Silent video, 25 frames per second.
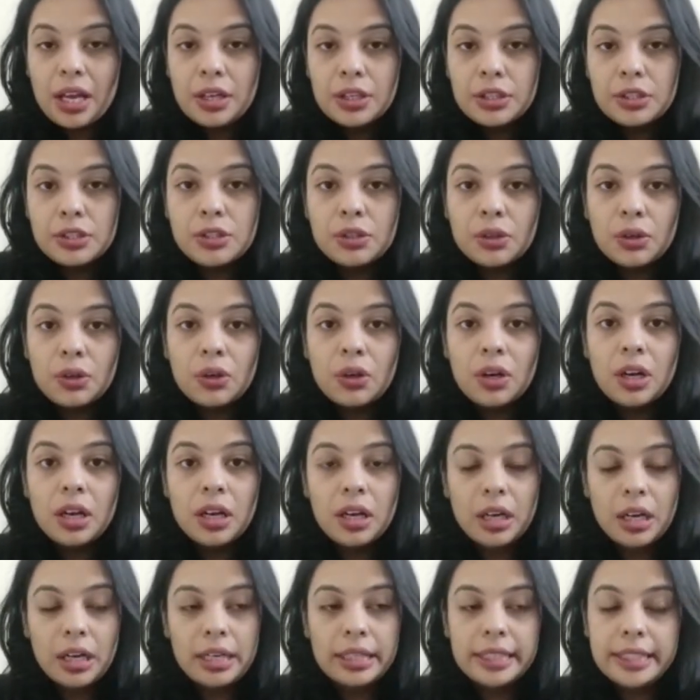So
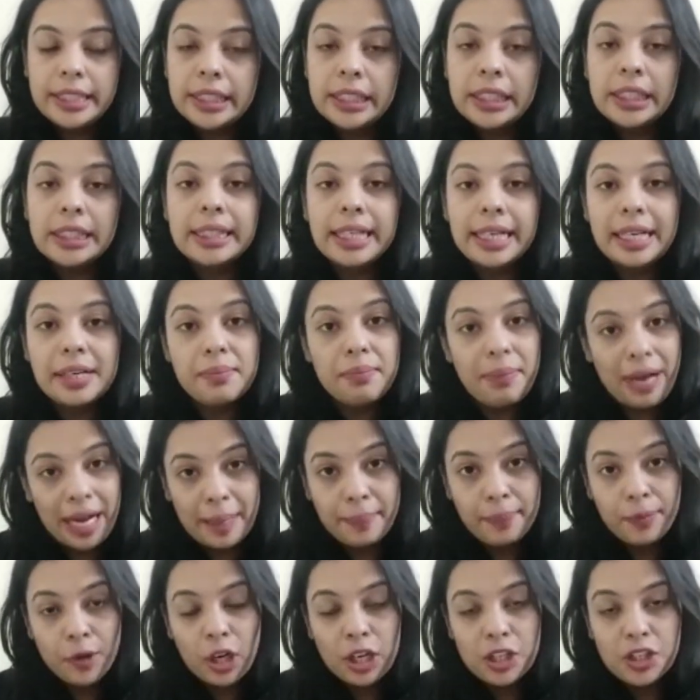here in my
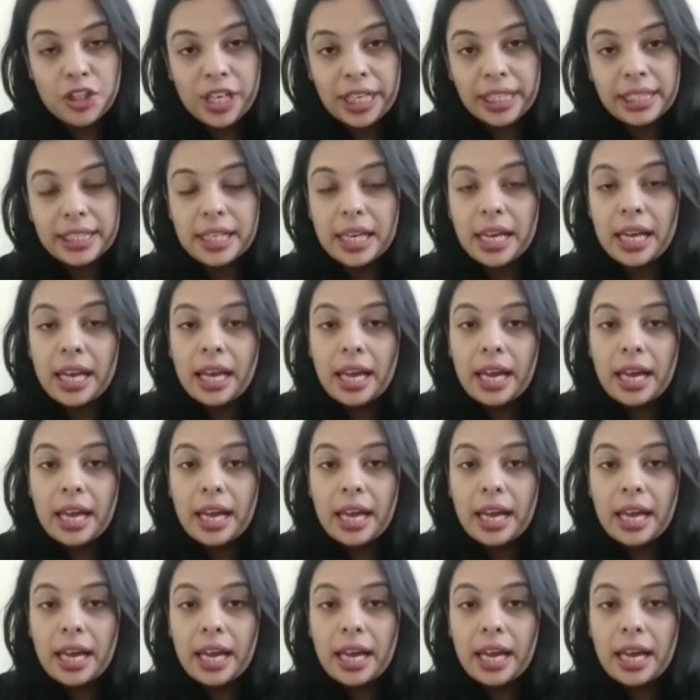project,